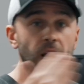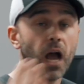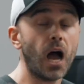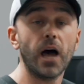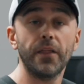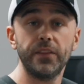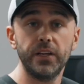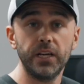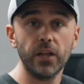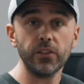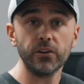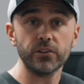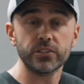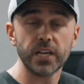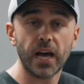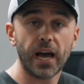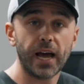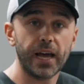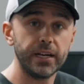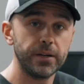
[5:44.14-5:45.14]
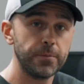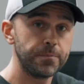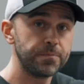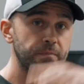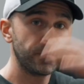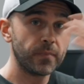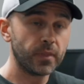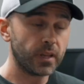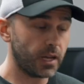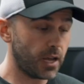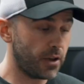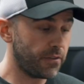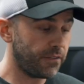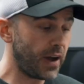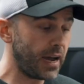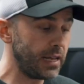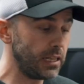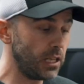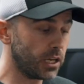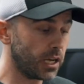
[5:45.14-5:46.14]
On the other side, if
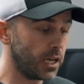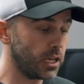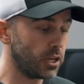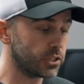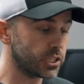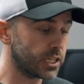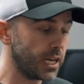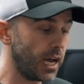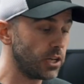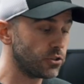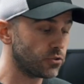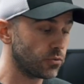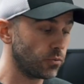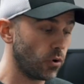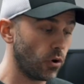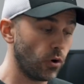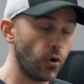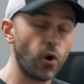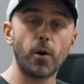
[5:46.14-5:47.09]
I look at your schedule,